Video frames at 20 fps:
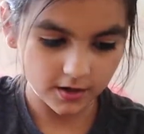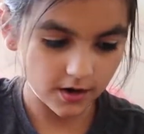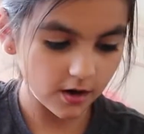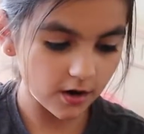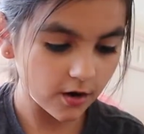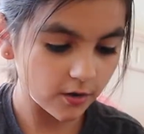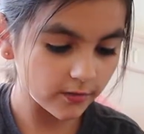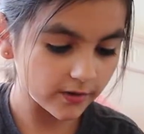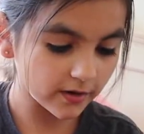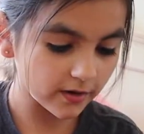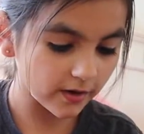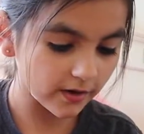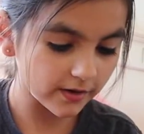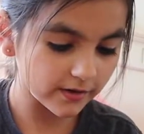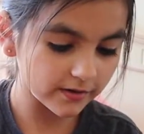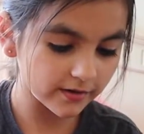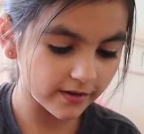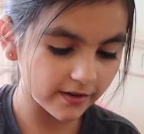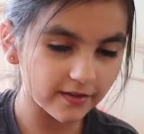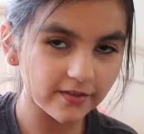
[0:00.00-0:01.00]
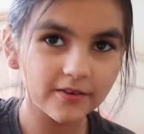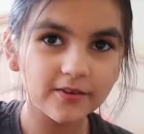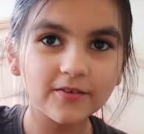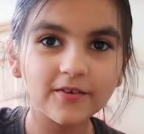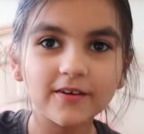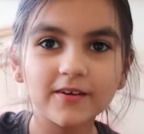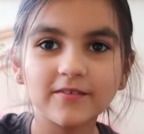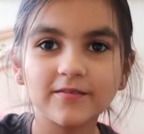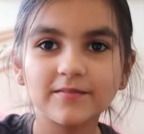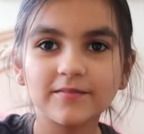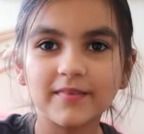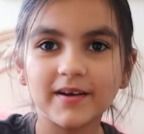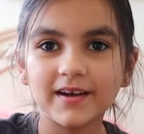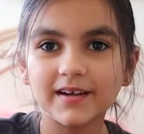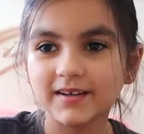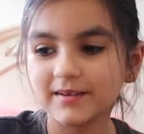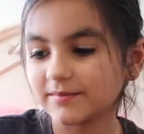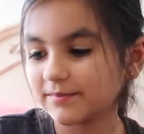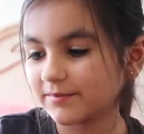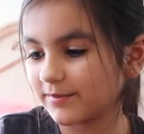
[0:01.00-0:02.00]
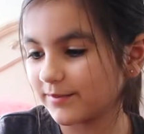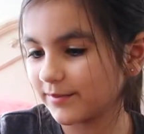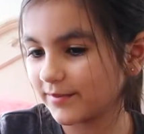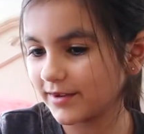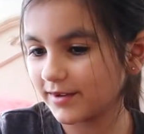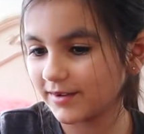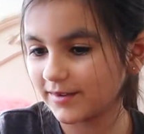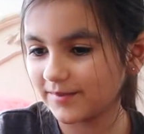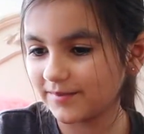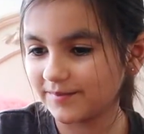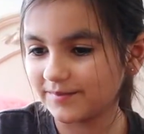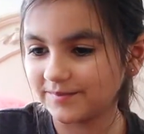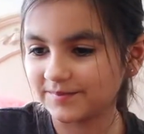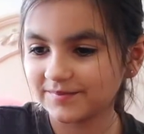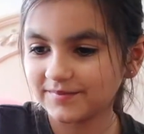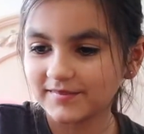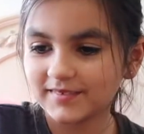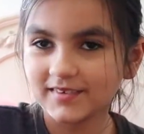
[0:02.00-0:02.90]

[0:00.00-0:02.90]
Oh, we got another one of my, um,